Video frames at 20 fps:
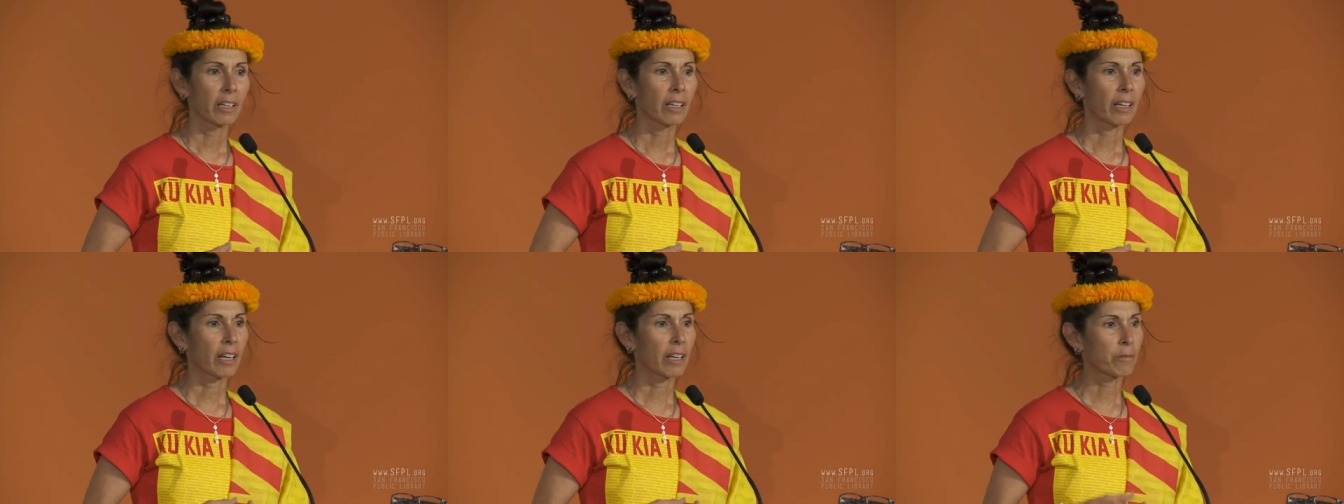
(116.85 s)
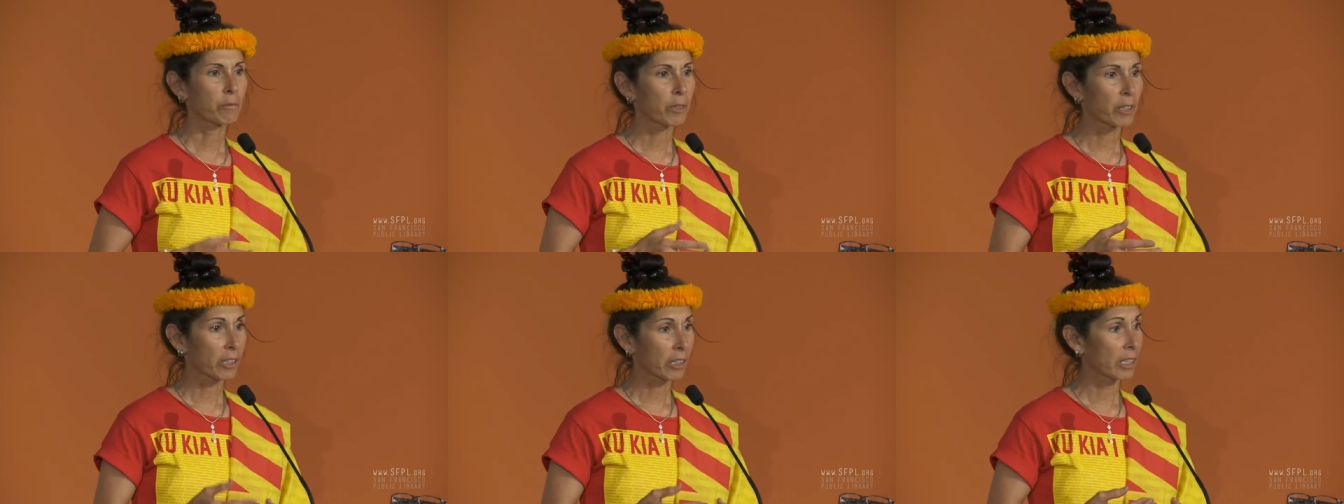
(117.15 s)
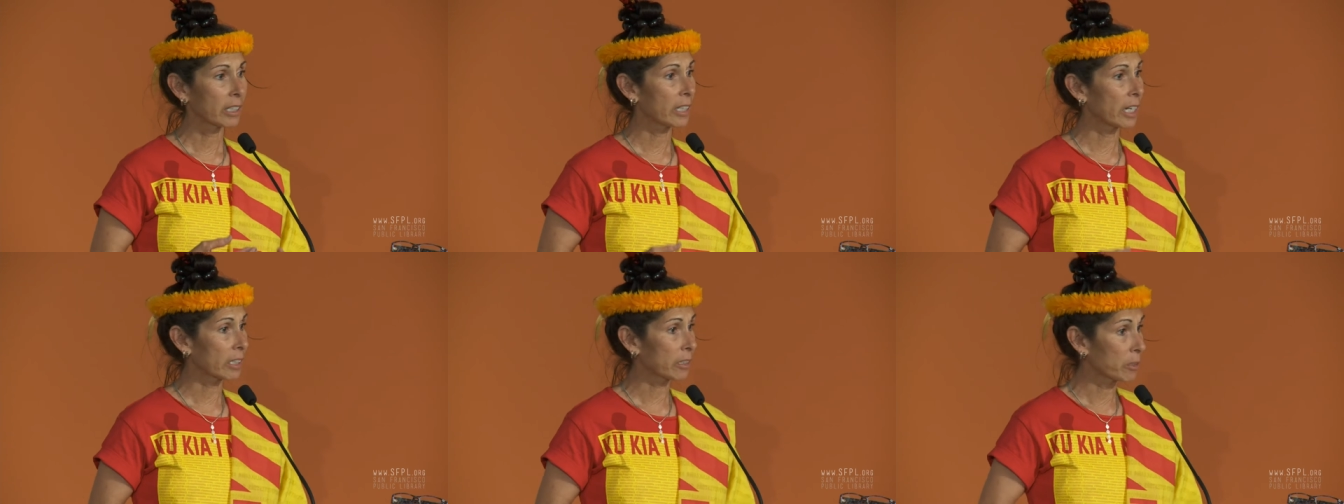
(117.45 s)
And we're
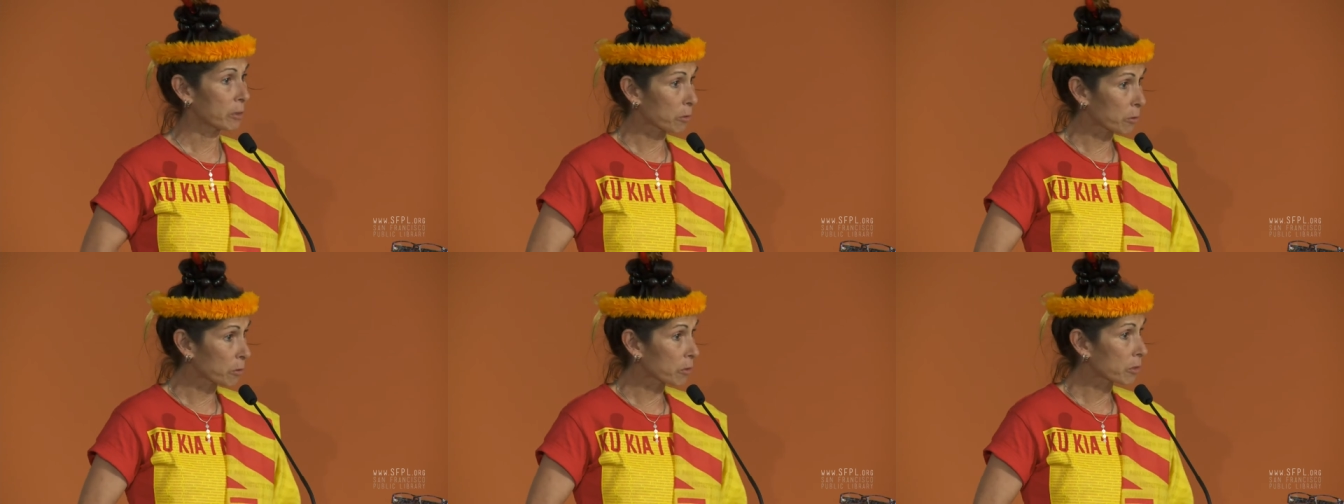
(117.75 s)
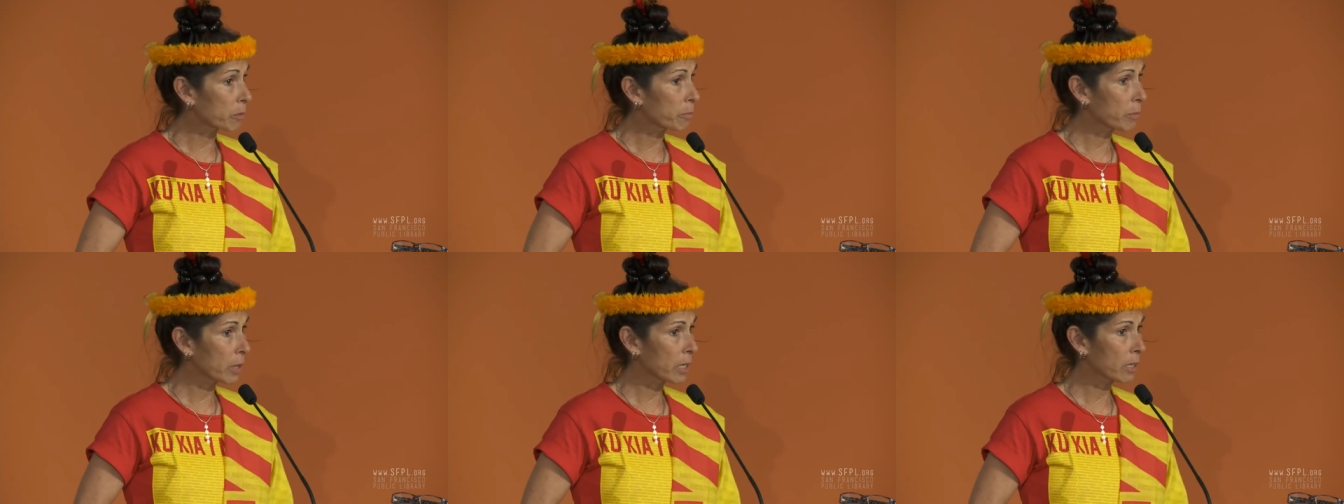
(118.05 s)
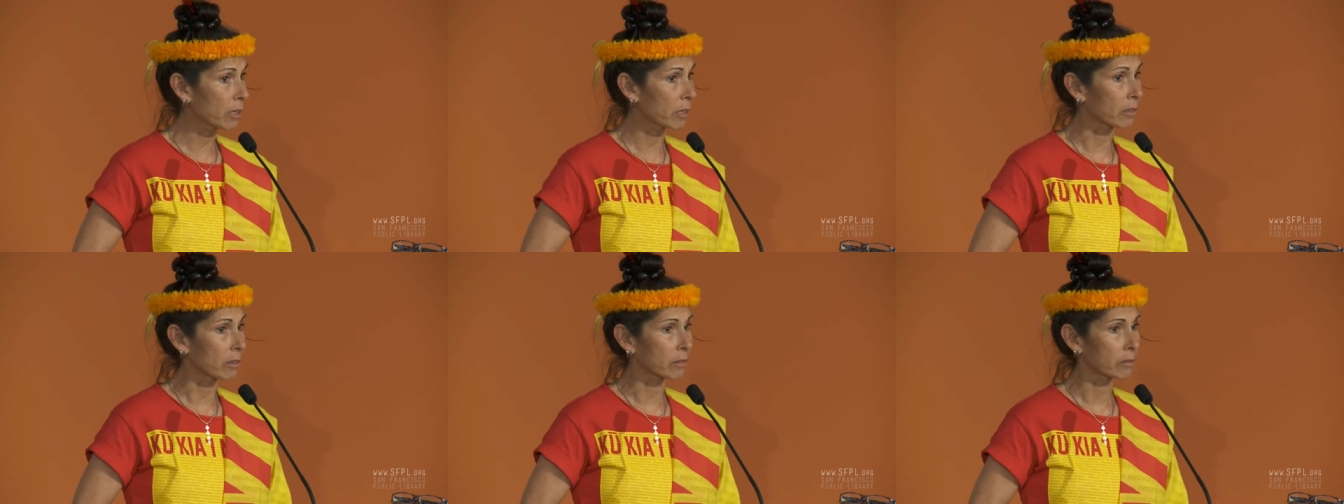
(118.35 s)
connected through the
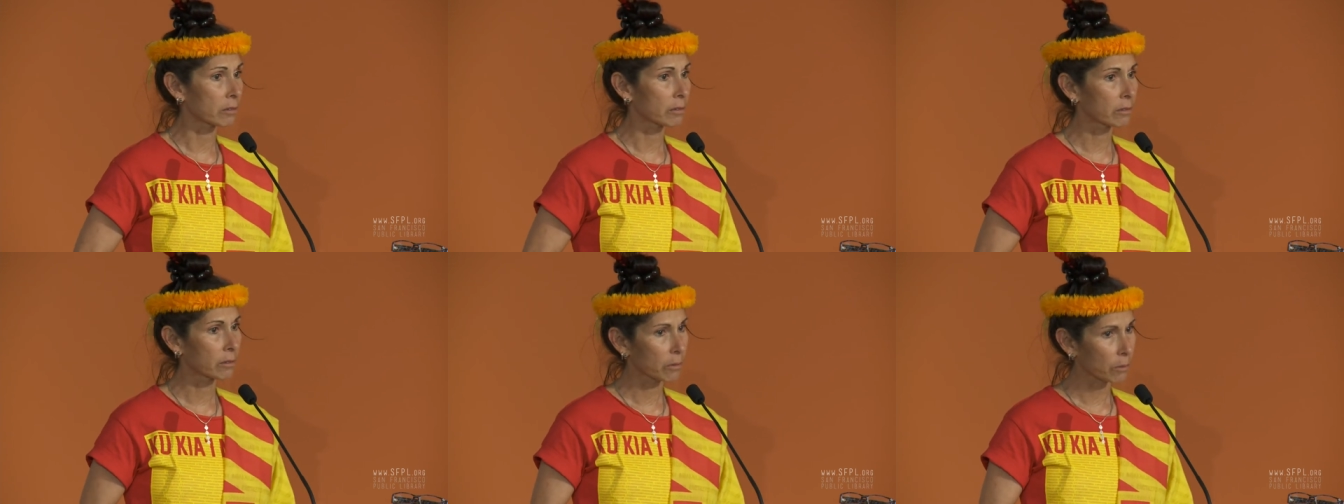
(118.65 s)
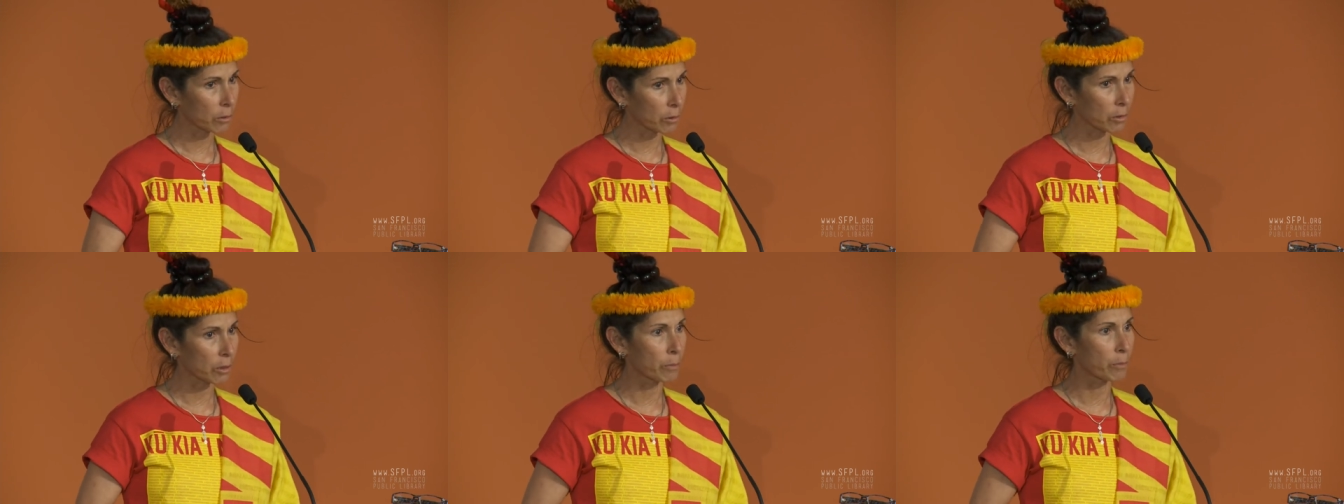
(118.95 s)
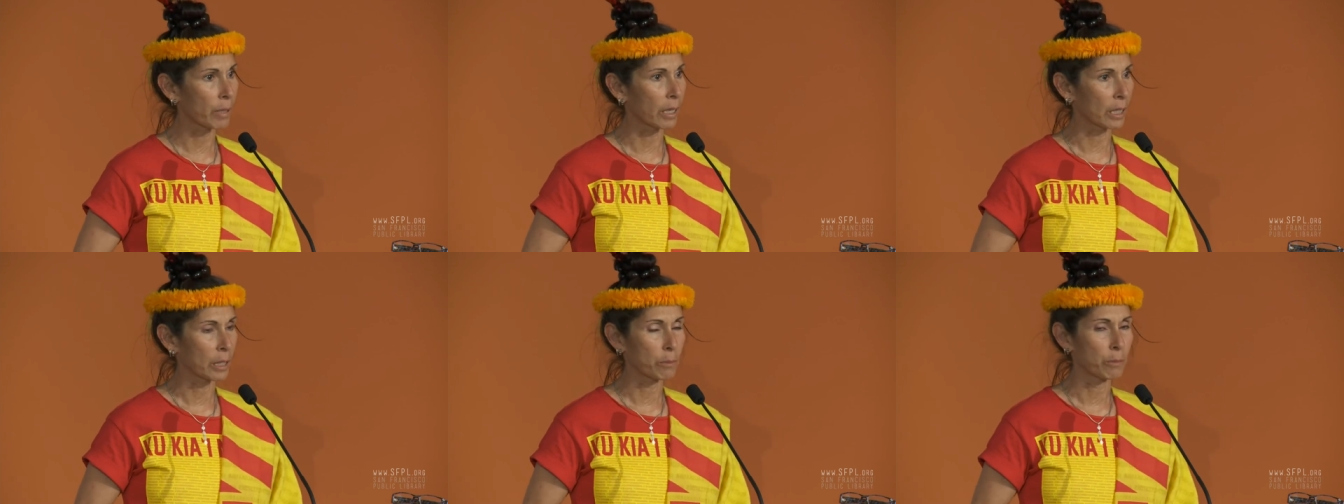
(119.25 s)
piko, through the
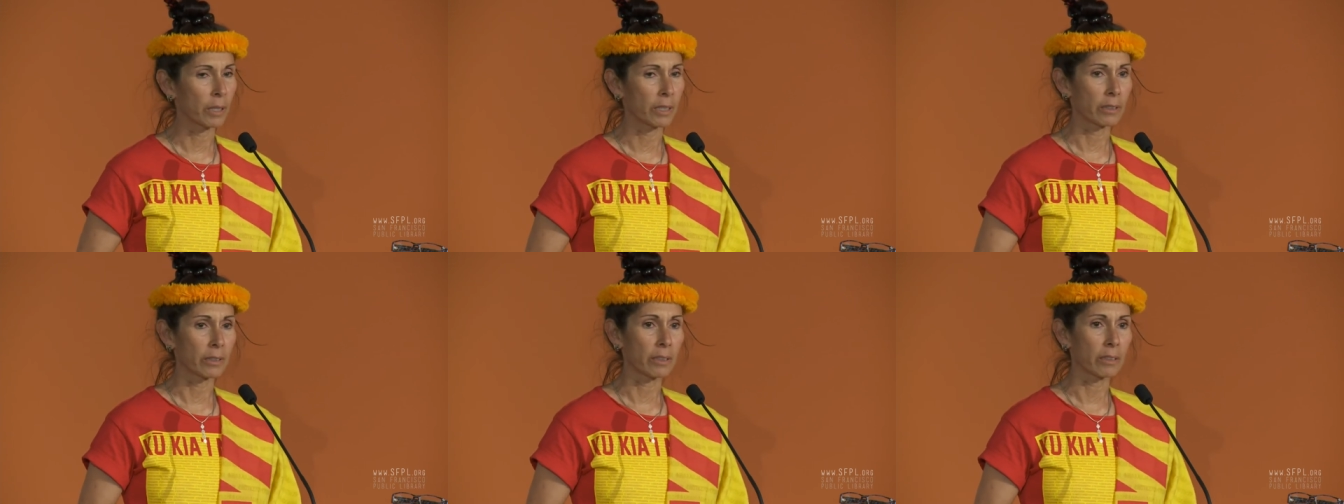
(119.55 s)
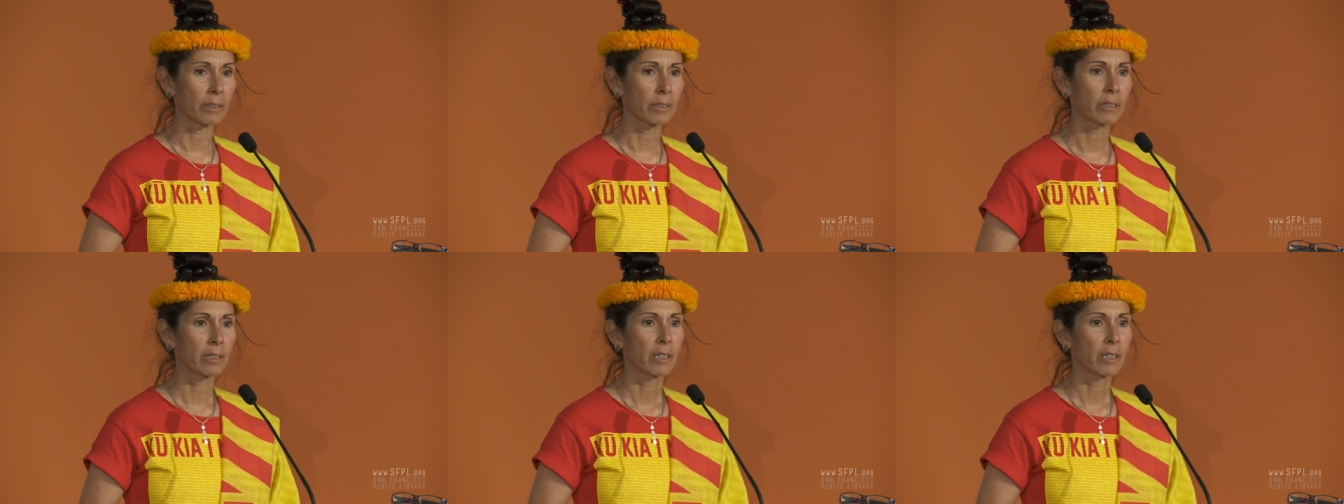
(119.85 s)
belly button.